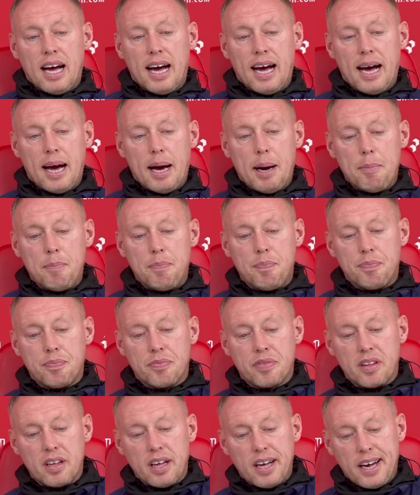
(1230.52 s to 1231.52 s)
um,
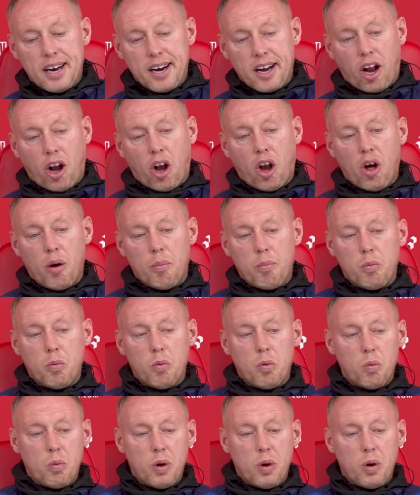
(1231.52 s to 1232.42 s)
at a club